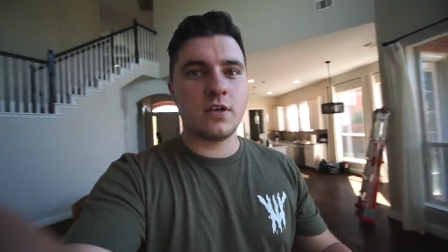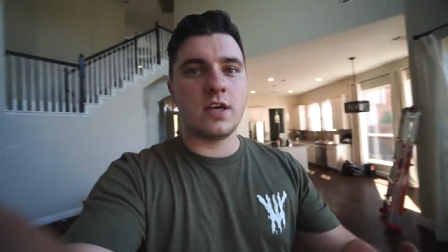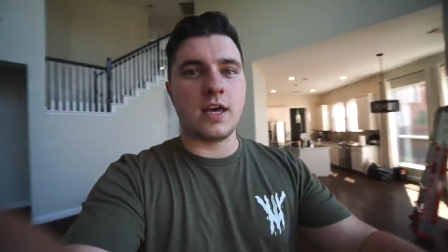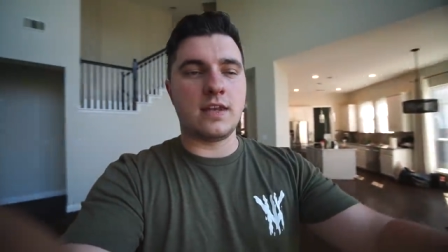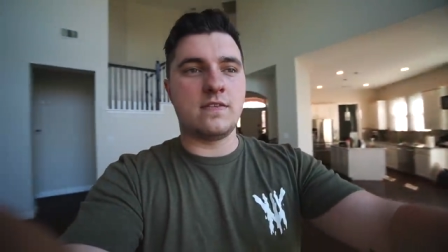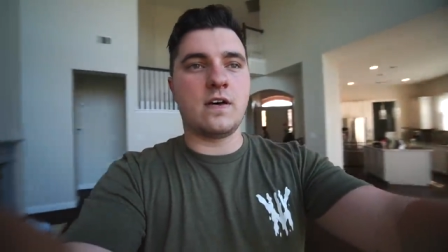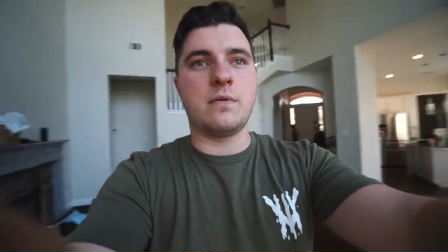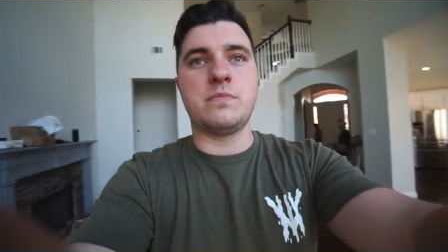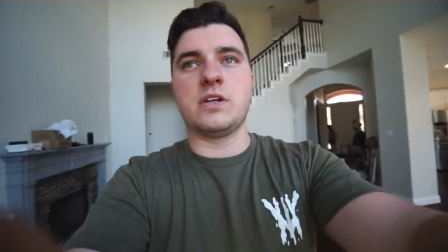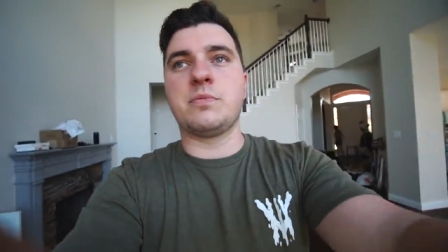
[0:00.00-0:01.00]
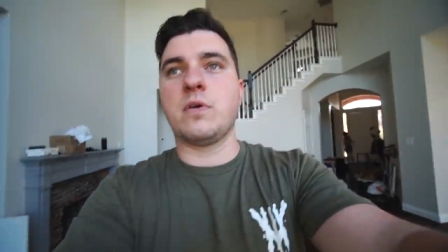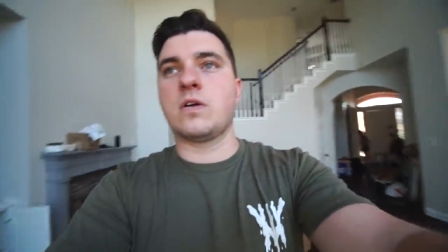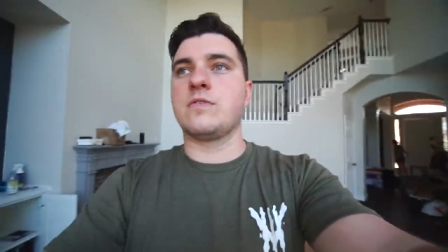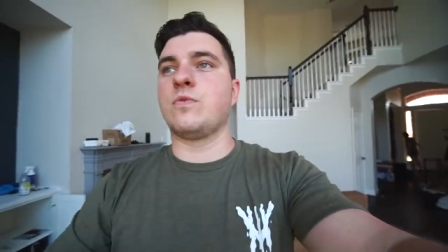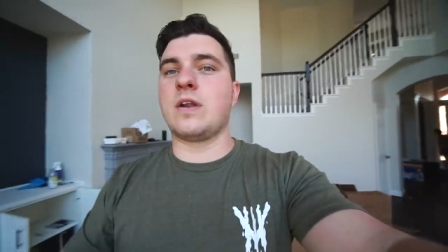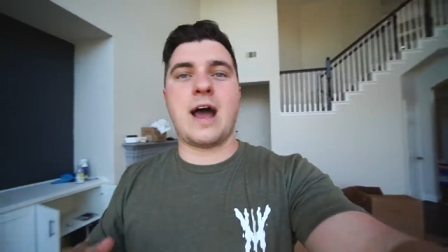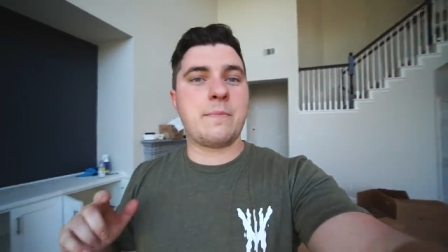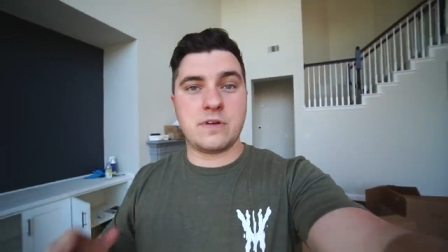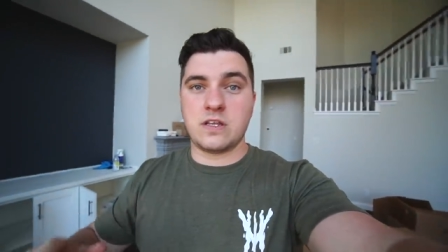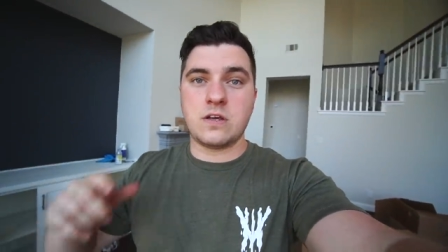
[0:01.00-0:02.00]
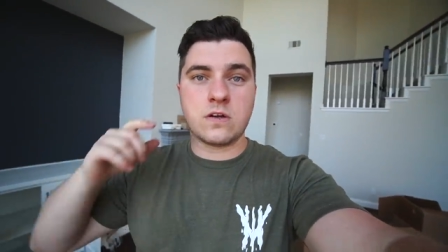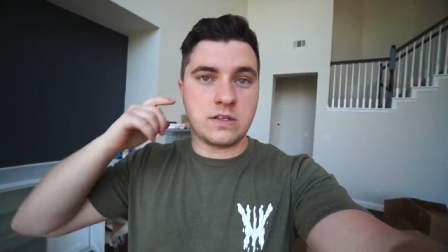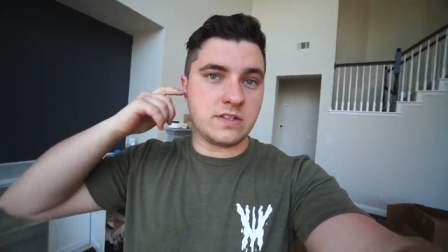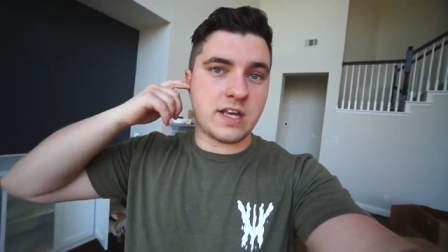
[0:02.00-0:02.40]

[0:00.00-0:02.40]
and um, being a part of what happened here in this